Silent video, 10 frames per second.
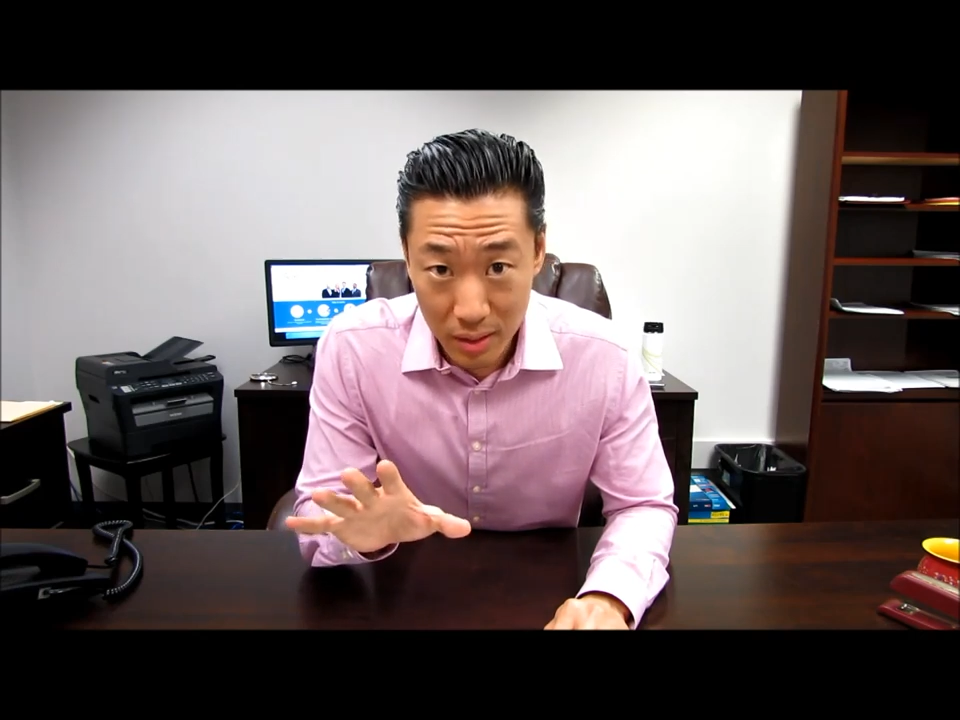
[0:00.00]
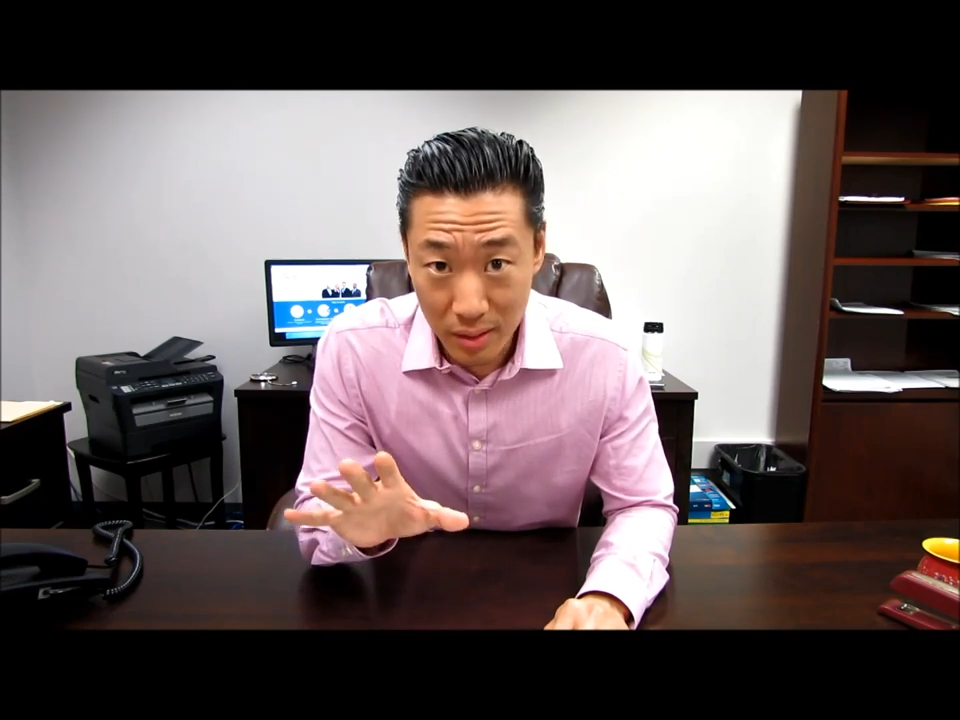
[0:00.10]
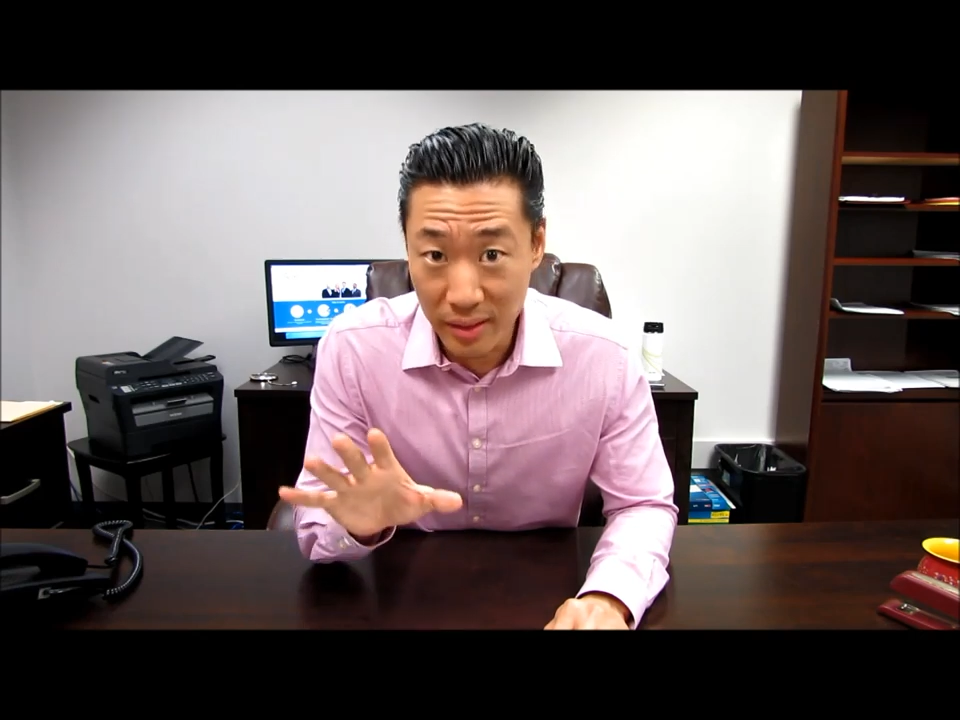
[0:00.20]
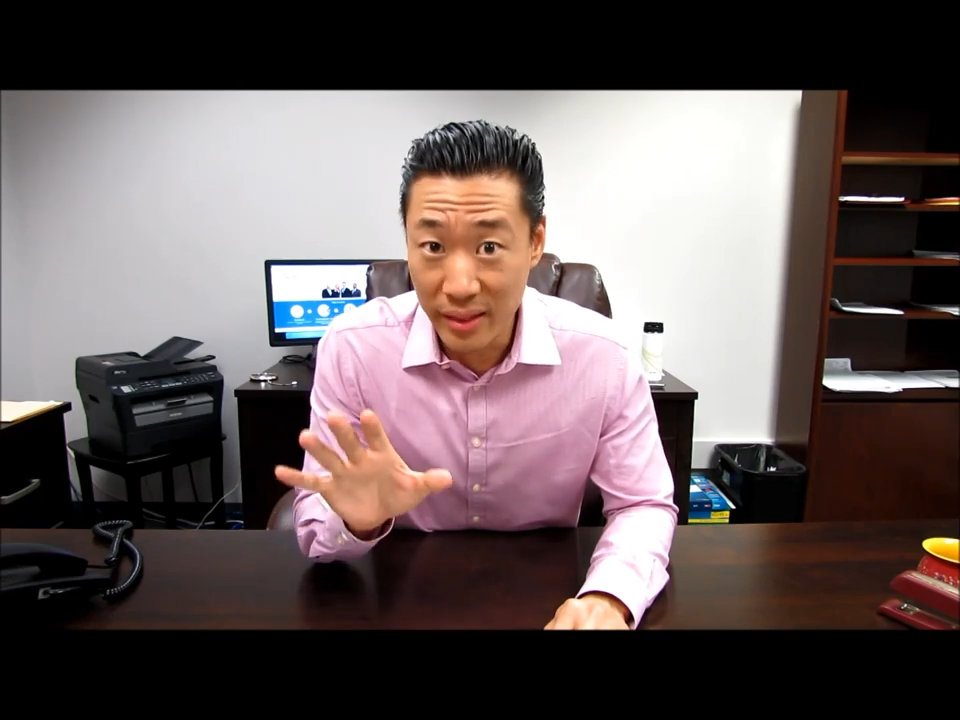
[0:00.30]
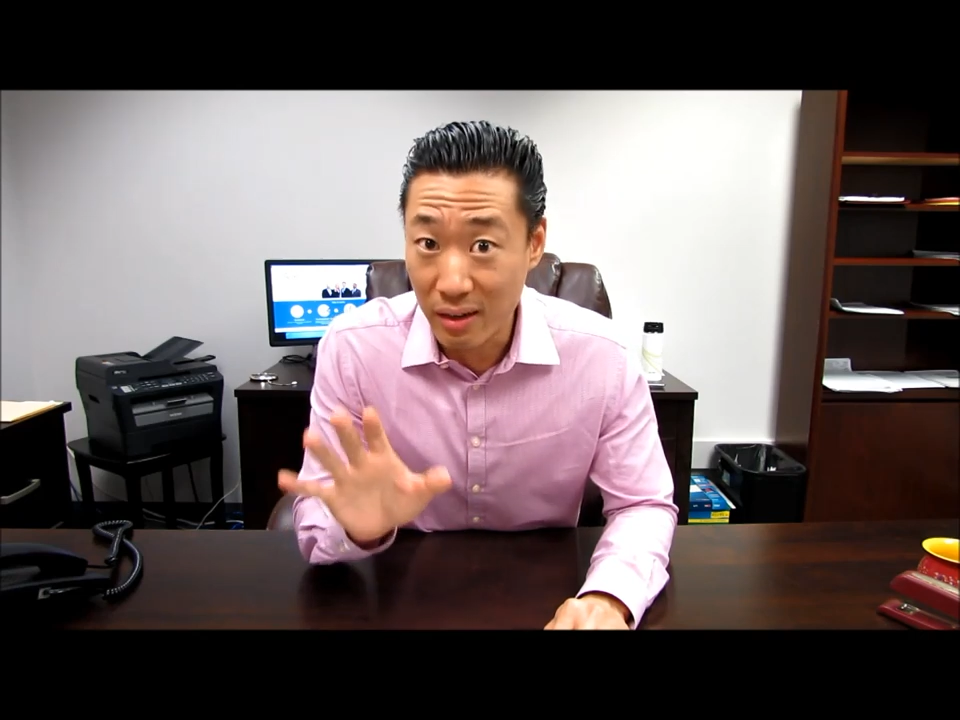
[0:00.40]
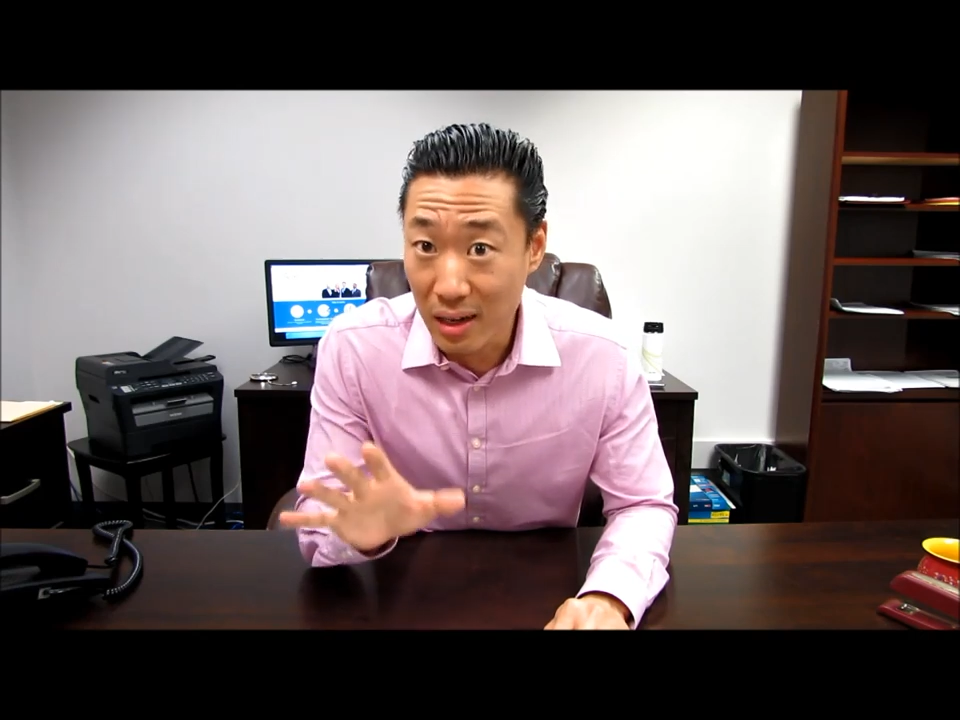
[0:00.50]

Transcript: they're